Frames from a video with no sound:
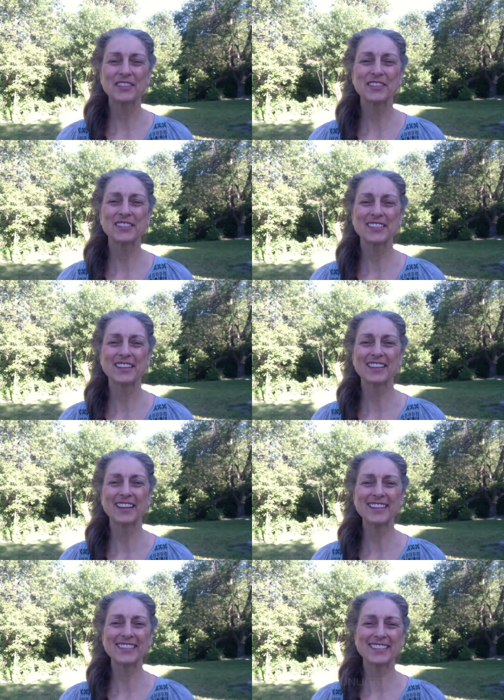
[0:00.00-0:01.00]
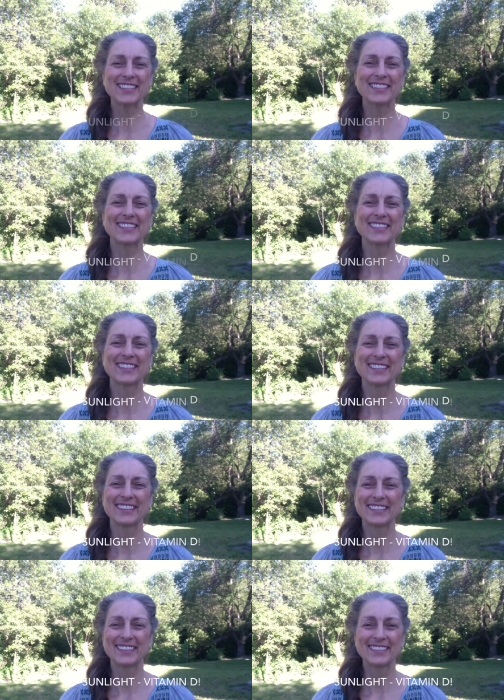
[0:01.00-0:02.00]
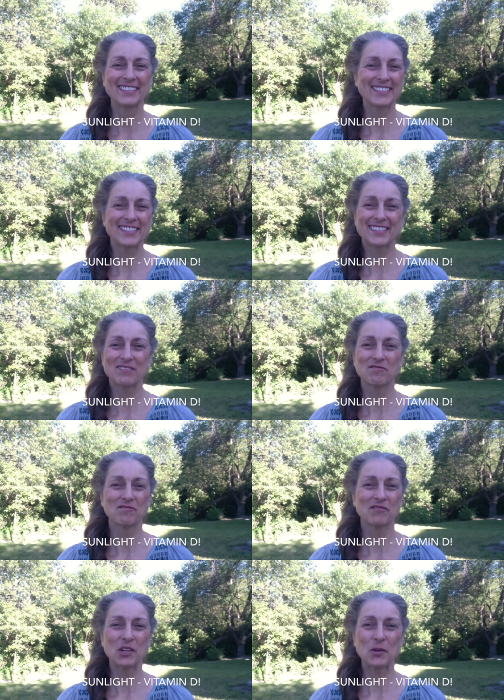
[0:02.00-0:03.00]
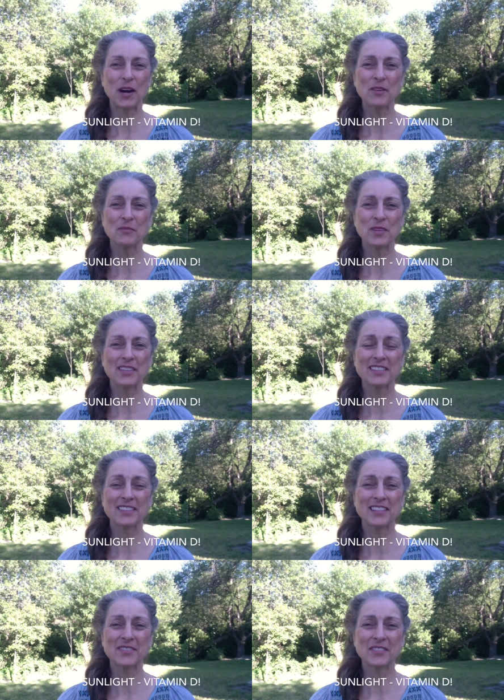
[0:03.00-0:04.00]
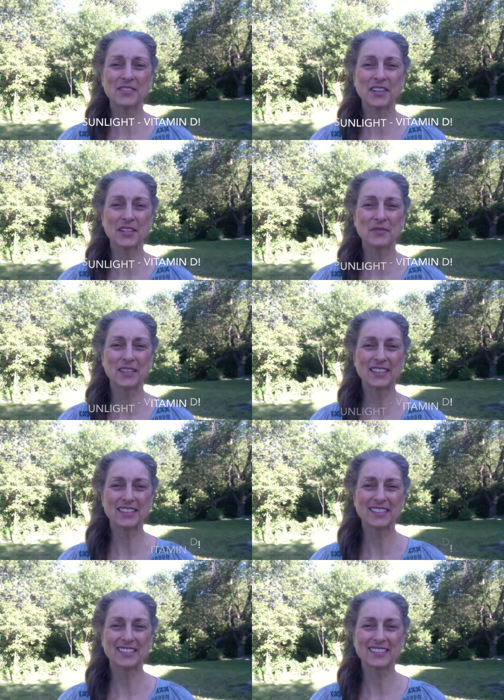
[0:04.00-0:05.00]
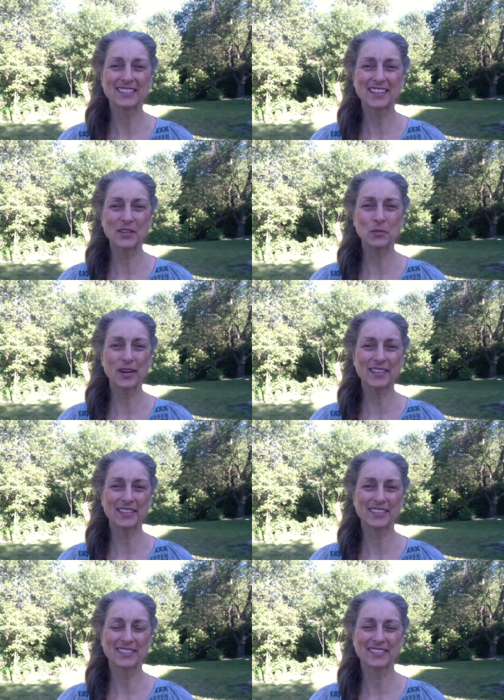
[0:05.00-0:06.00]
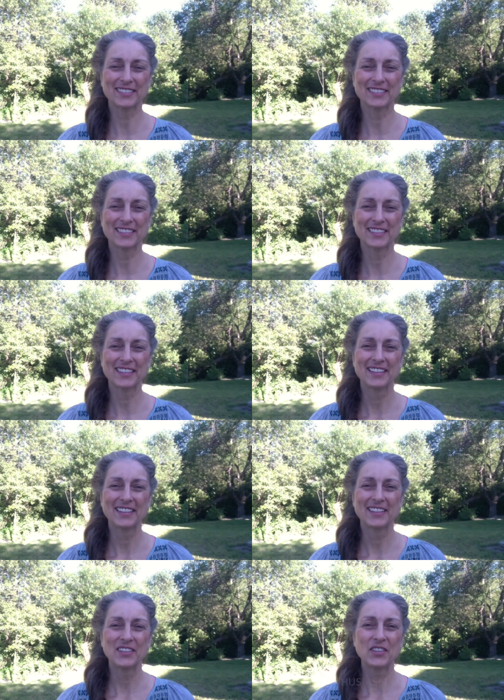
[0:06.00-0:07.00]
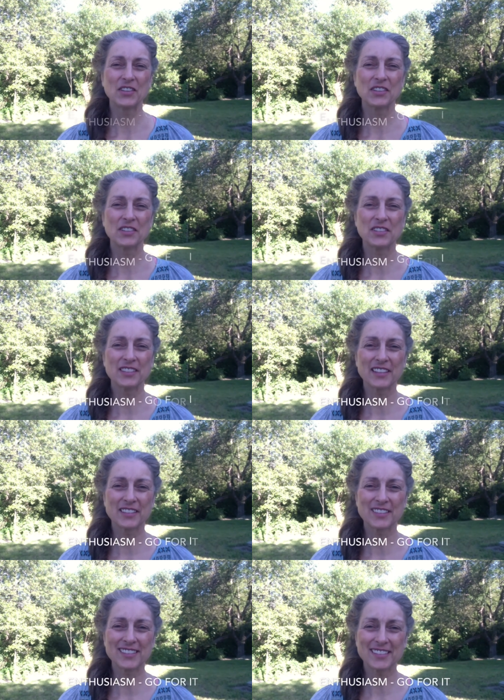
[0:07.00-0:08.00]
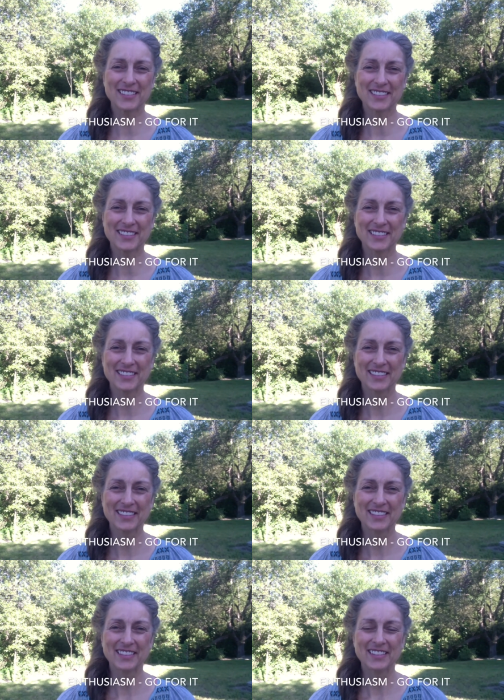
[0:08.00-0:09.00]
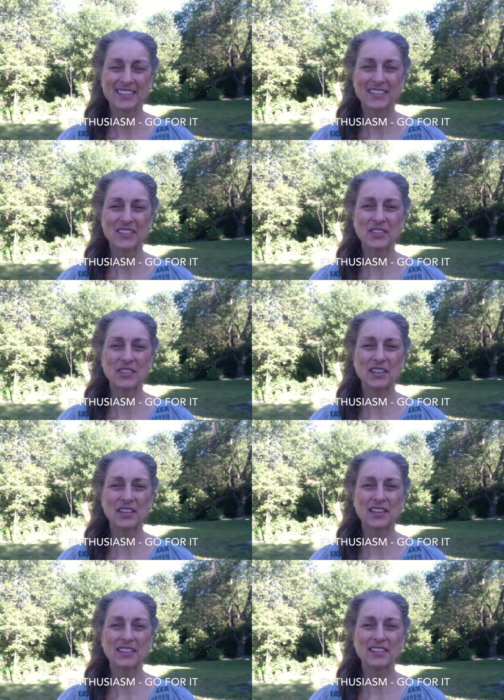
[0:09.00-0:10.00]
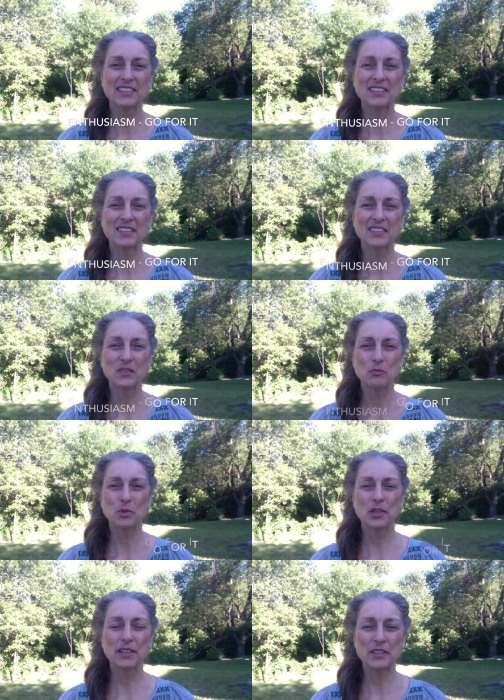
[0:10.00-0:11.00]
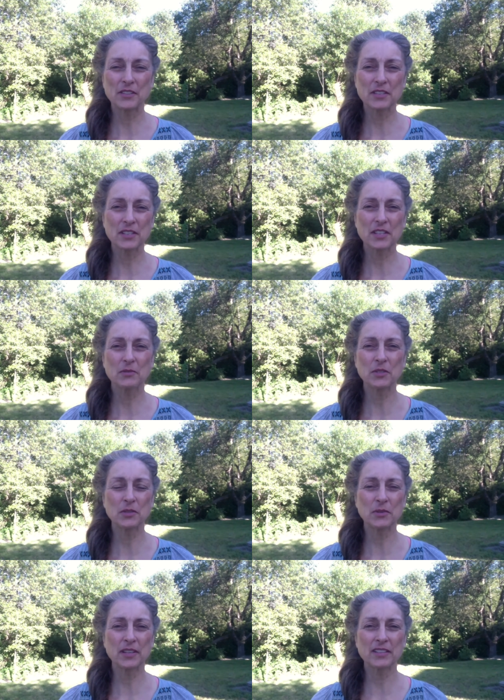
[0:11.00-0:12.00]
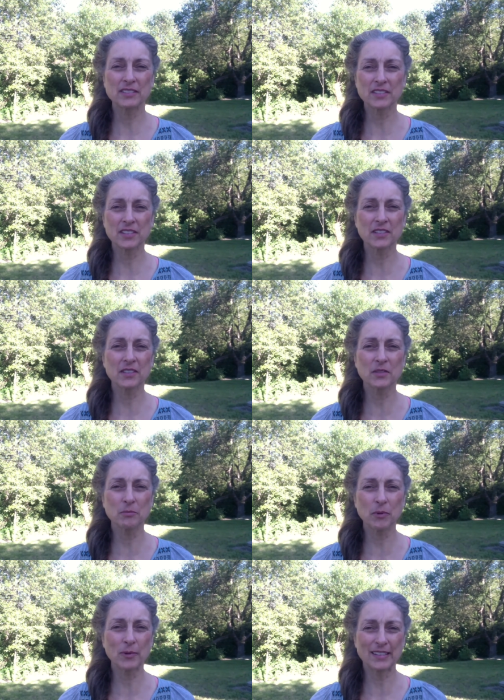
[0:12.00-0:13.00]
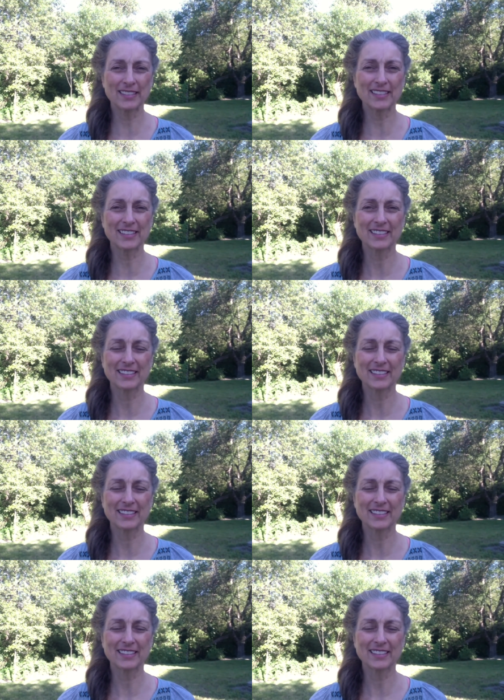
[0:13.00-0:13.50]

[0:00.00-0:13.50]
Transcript: use sunlight. Just go out and be in the sun for five minutes. Take a break. You can use electricity. You can put electricity between two points.